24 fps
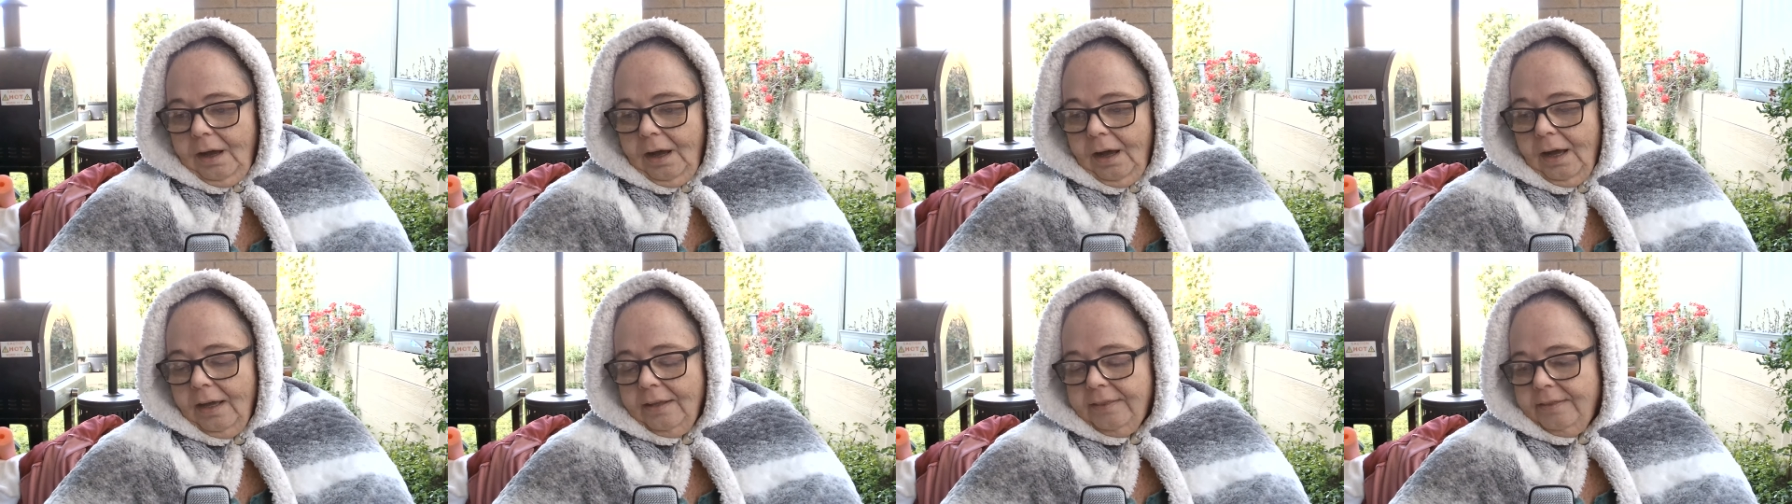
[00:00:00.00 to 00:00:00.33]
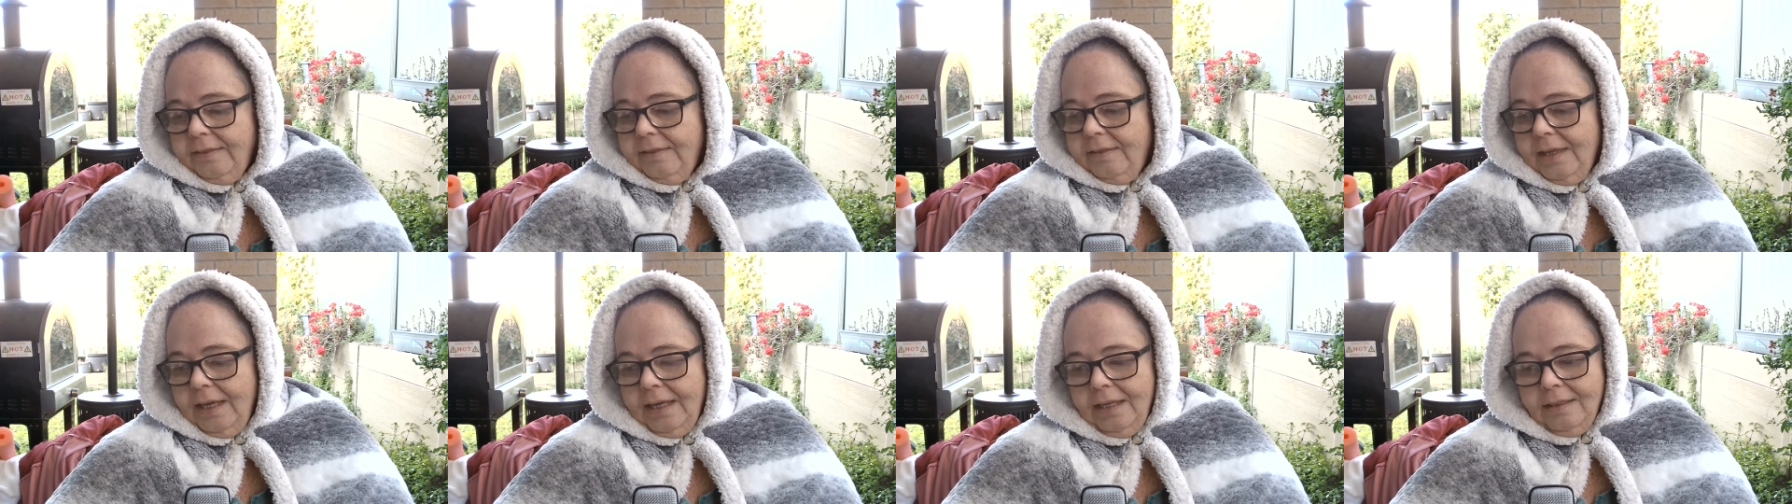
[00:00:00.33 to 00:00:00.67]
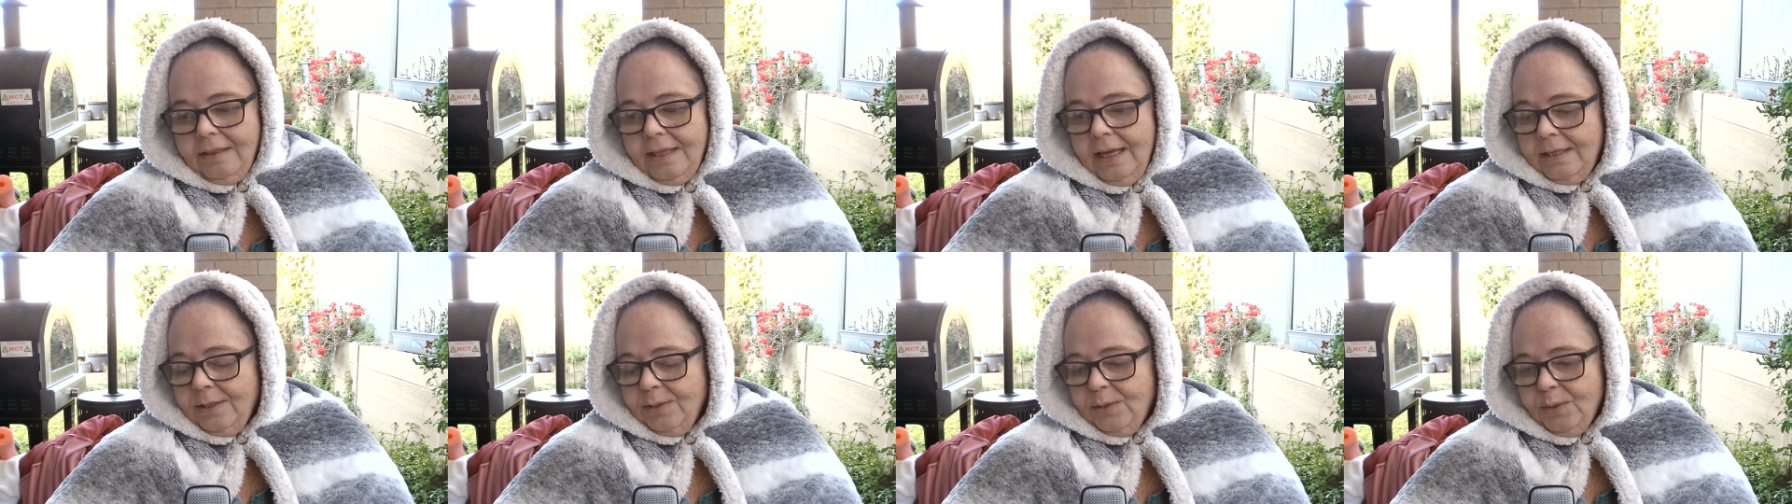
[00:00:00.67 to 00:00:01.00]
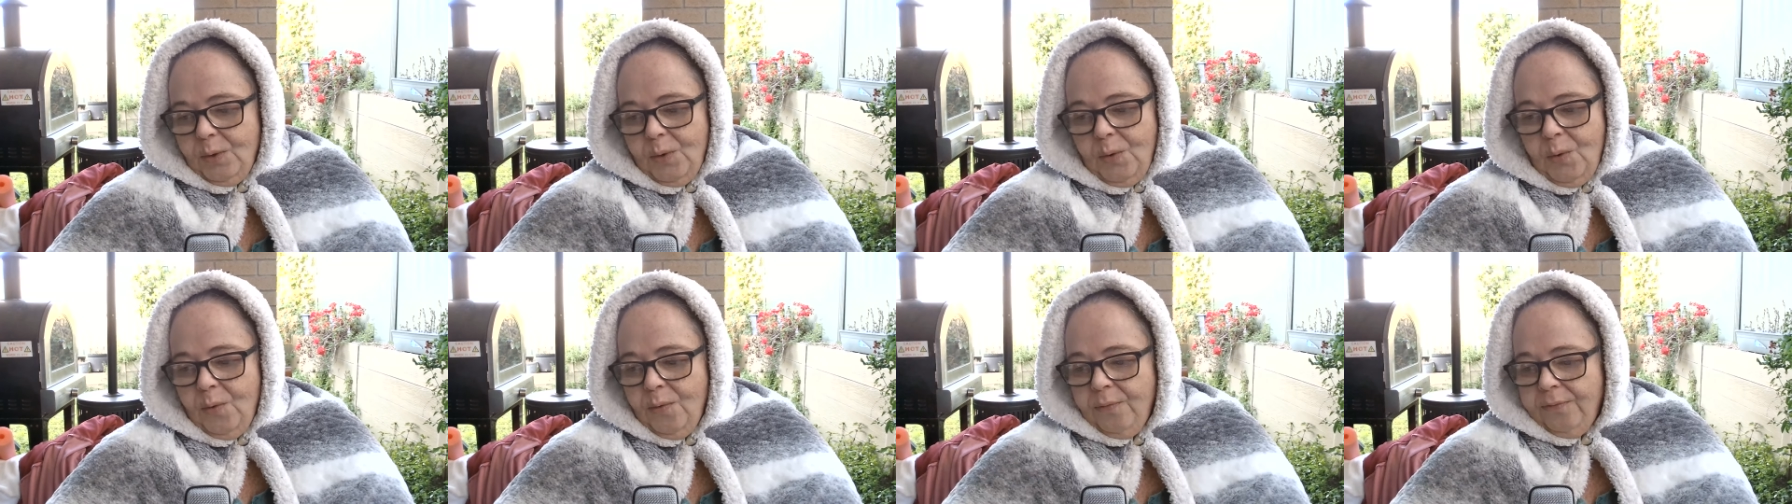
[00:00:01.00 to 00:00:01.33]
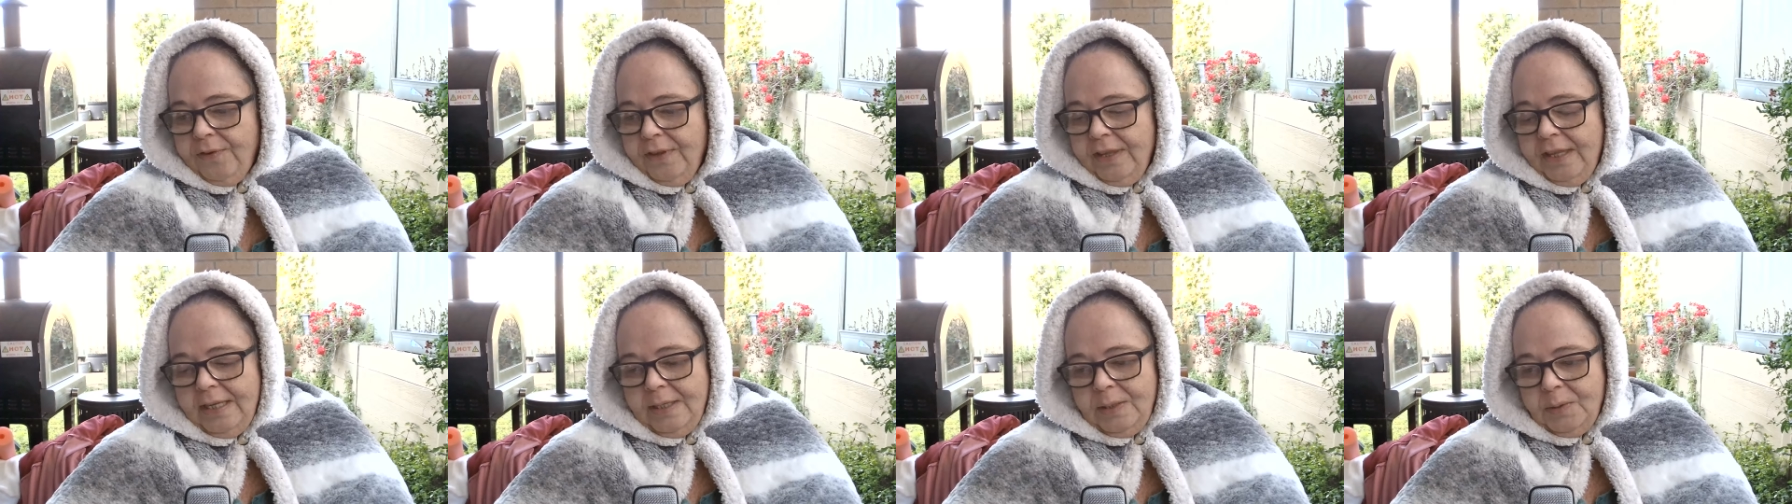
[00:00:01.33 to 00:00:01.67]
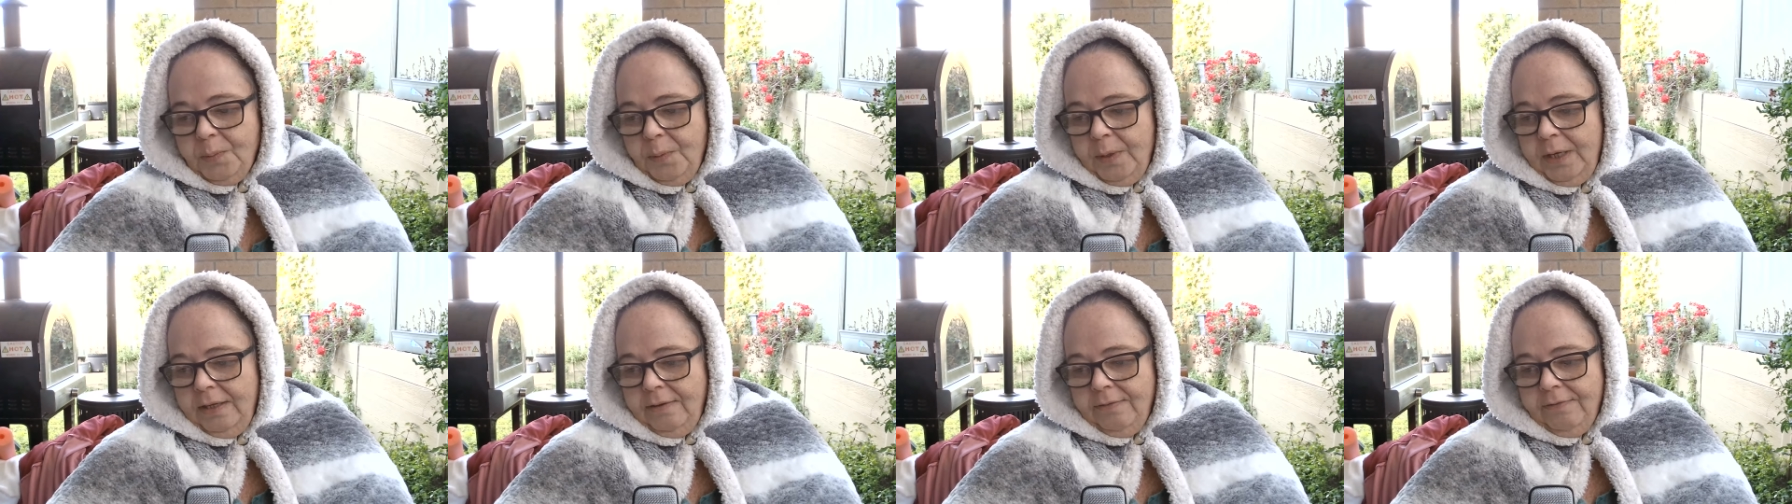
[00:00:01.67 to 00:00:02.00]
I think that's all for
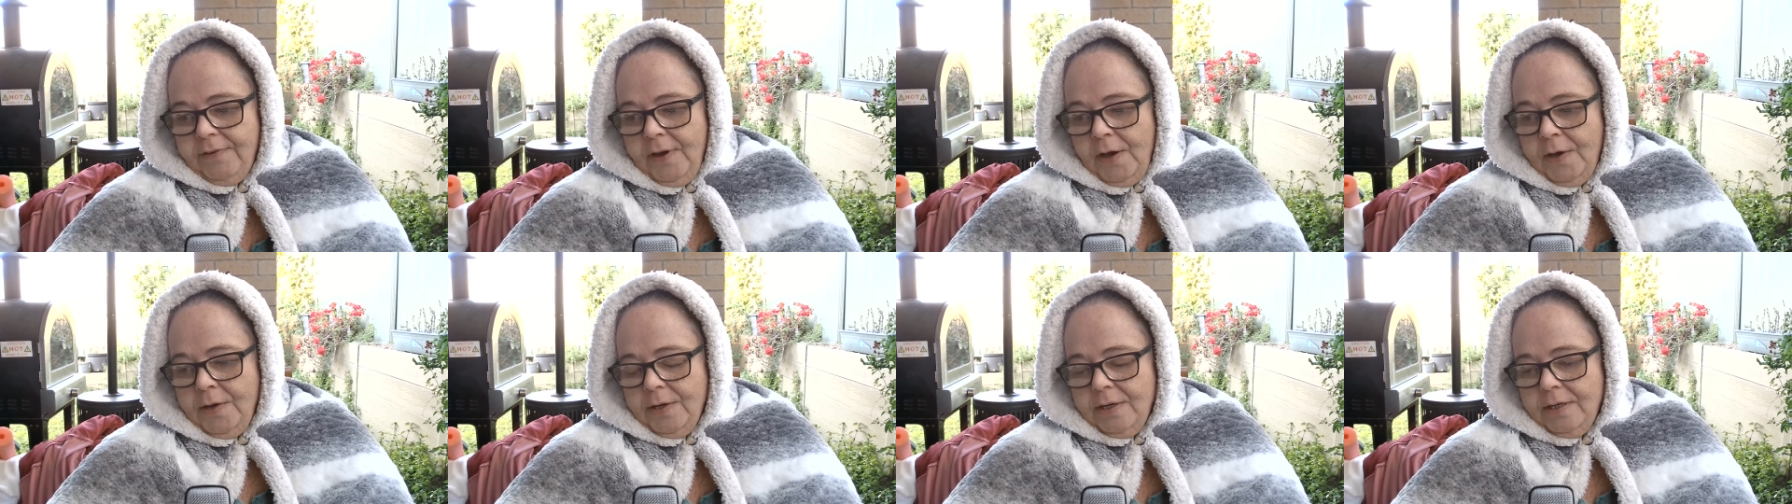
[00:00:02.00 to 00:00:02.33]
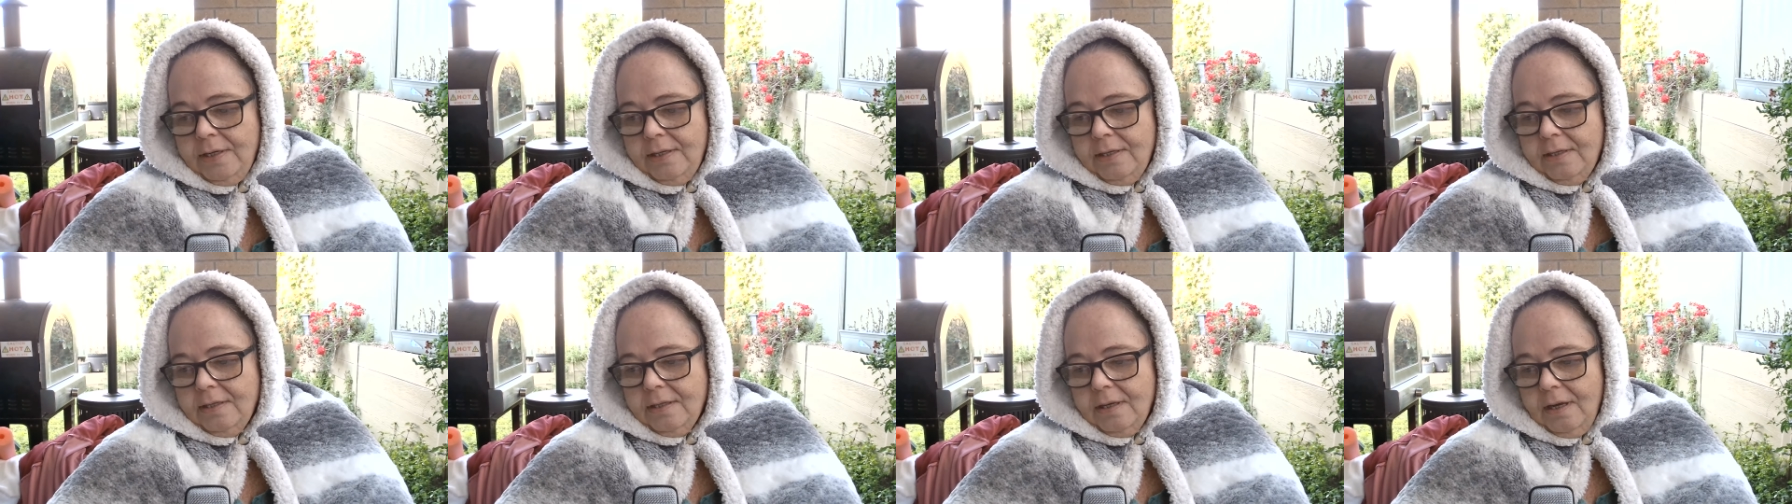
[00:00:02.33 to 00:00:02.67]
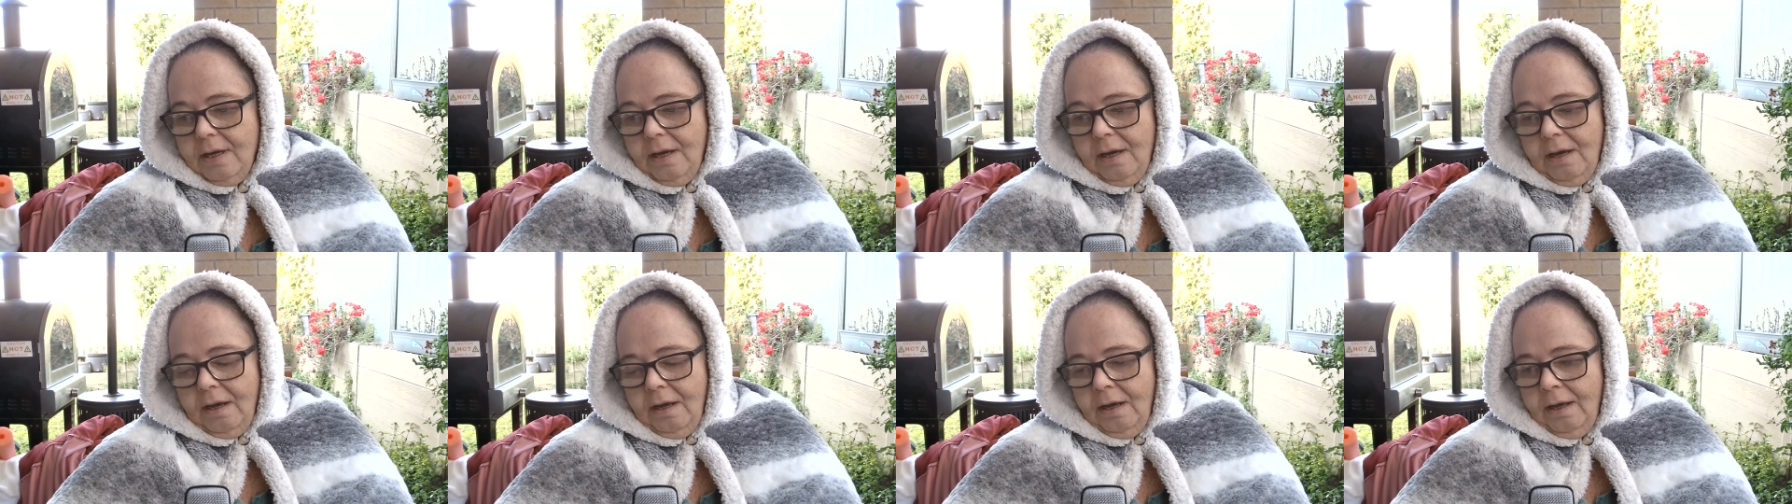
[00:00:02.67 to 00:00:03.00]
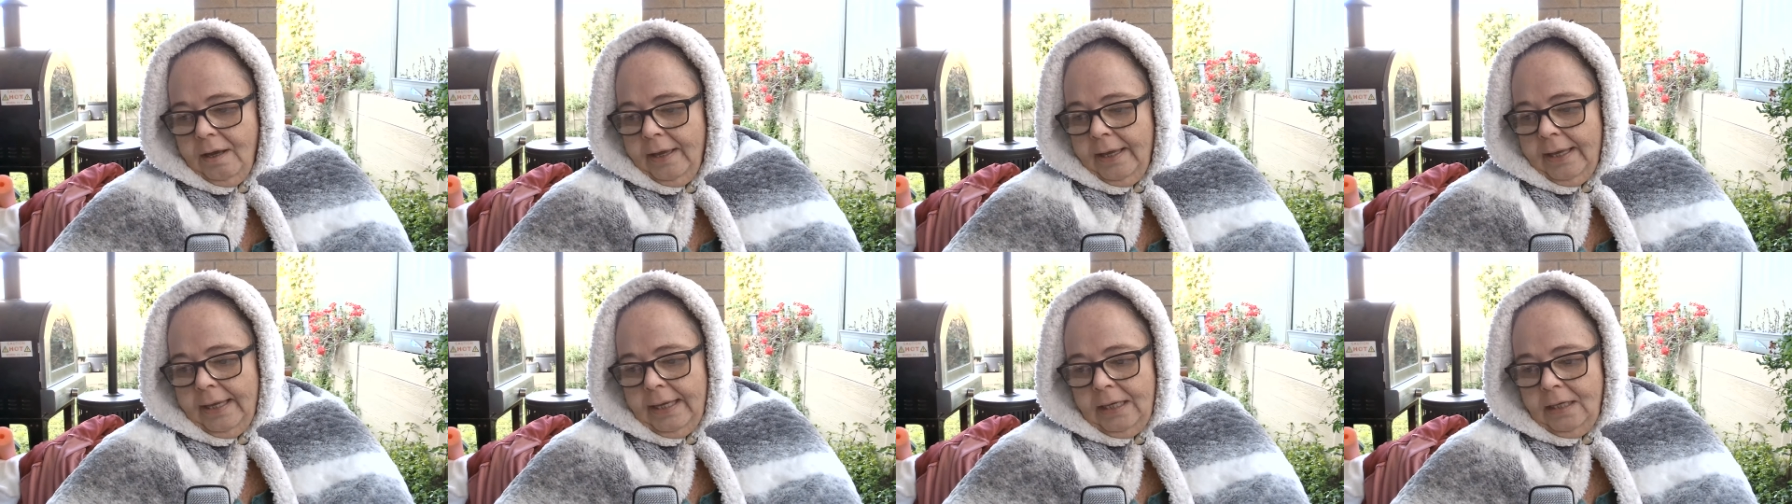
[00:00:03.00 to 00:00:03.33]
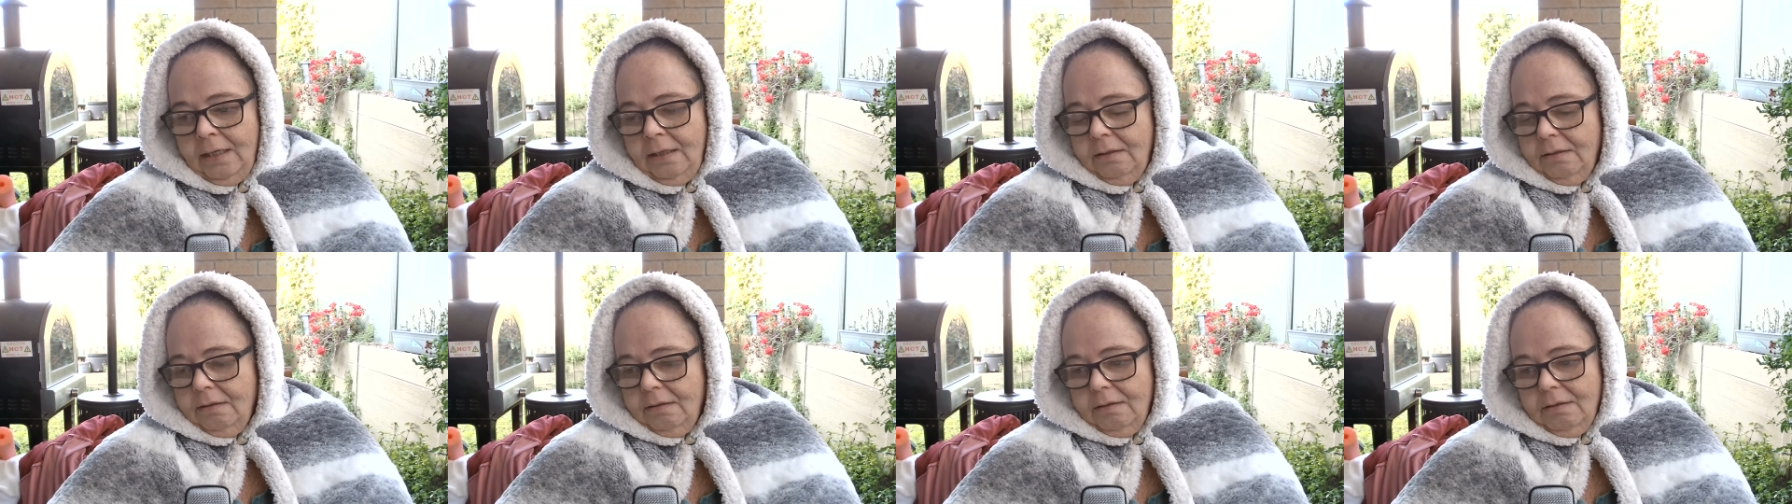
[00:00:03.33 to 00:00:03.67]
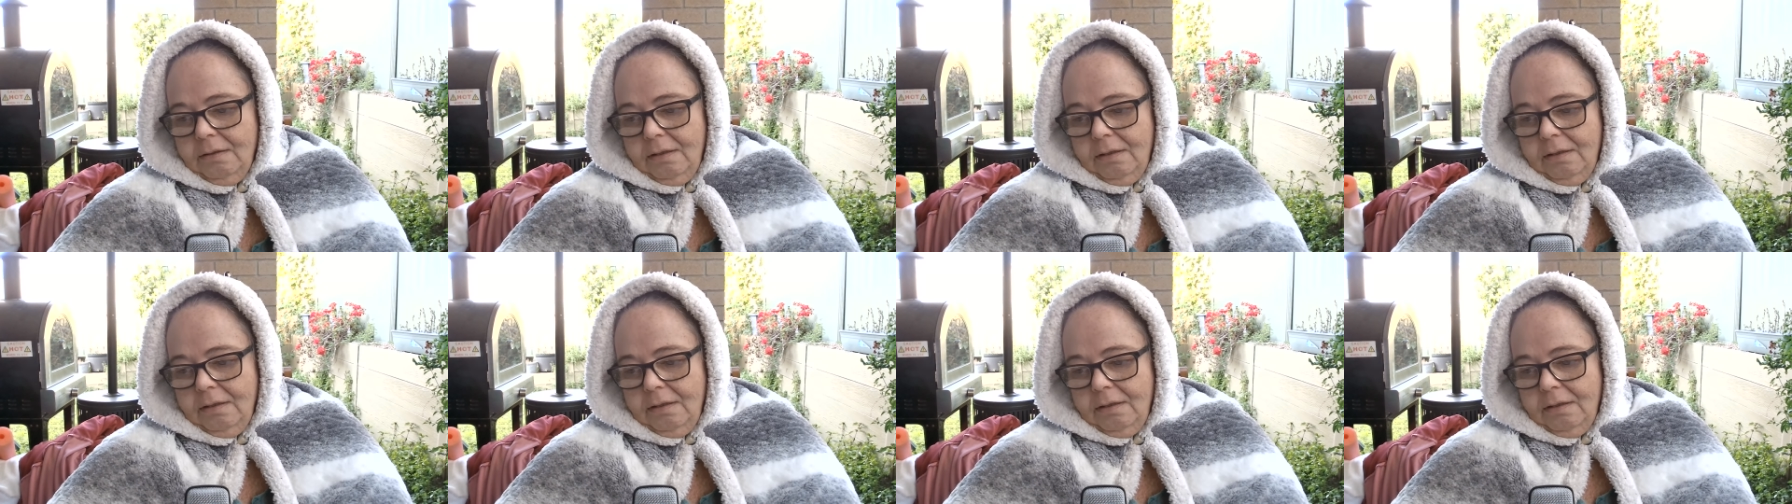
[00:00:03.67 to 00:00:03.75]
this week, folks. I